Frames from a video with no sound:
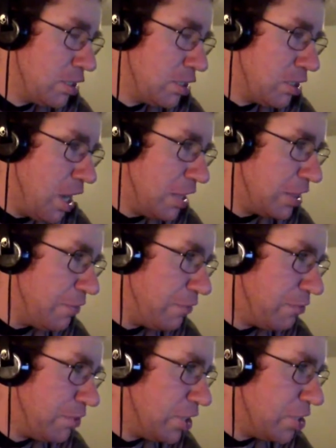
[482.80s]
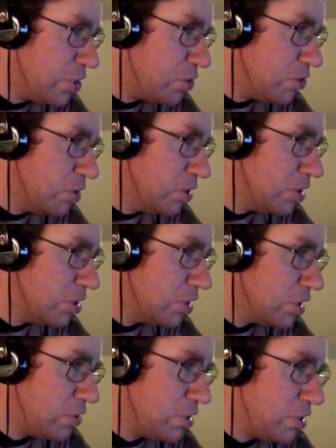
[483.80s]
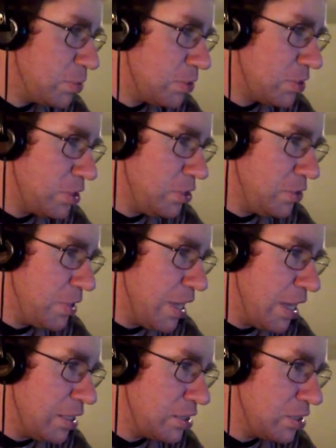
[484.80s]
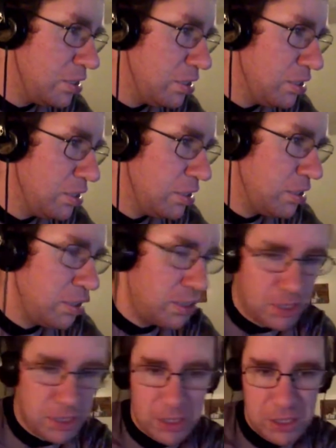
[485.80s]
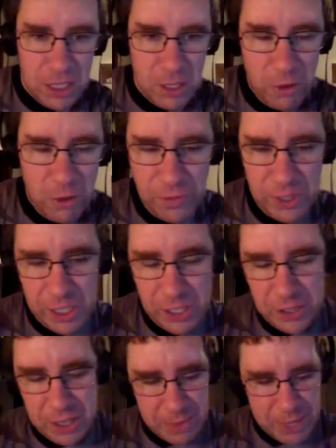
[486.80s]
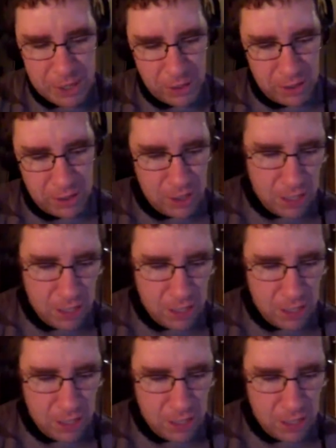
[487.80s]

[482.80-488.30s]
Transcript: got the flu. You're not supposed to do that. Hopefully you get better.